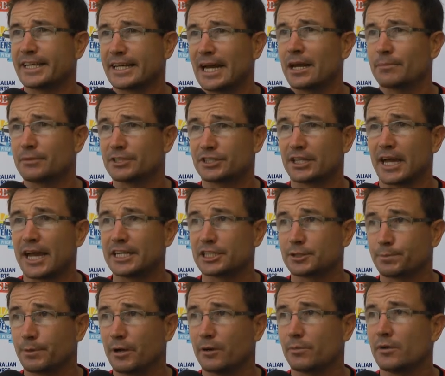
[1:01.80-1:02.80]
cut the
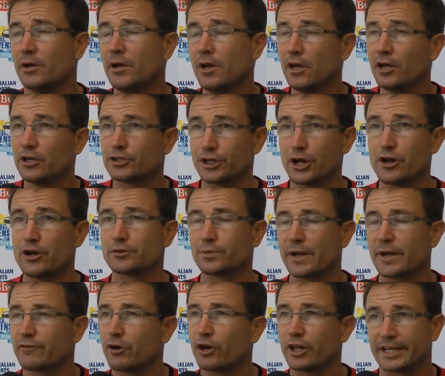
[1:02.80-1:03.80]
mistakes, but as soon as
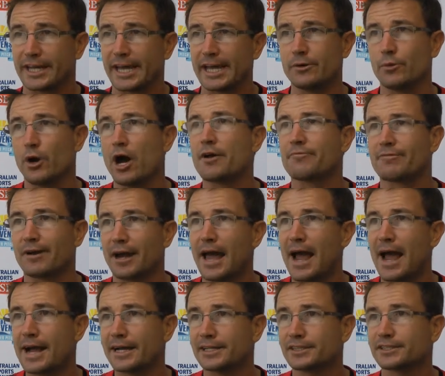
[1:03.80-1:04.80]
we got a key word,
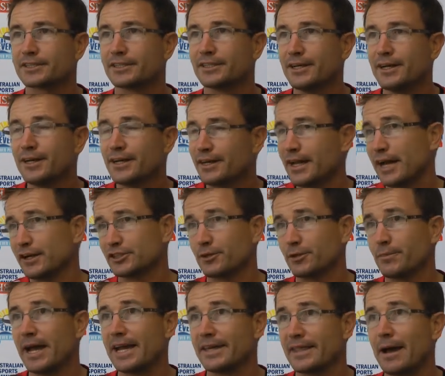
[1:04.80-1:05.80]
relax. Now, to
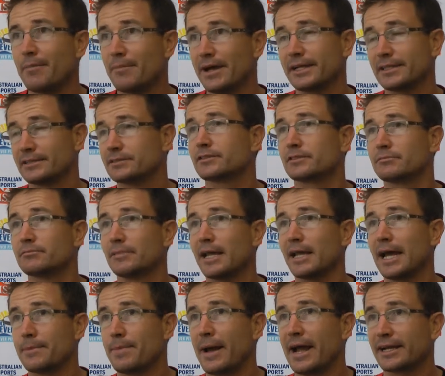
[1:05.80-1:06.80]
me, that means
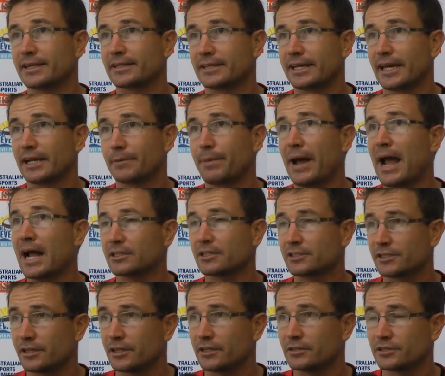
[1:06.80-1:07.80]
lay back and kick back.
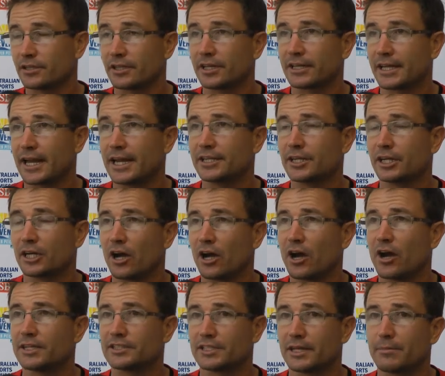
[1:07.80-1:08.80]
To the Kenyan
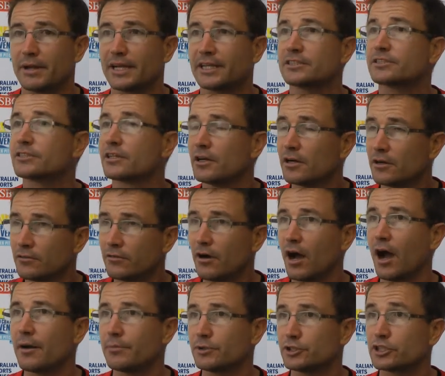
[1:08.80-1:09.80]
guys, it means,
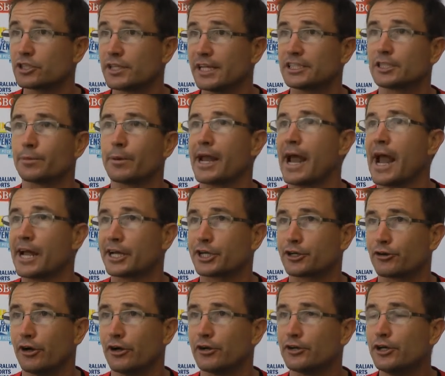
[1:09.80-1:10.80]
right, we just need to be
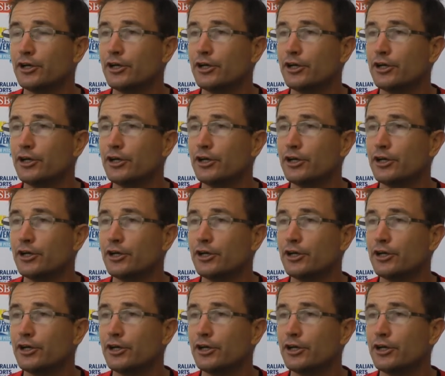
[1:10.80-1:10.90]
accurate.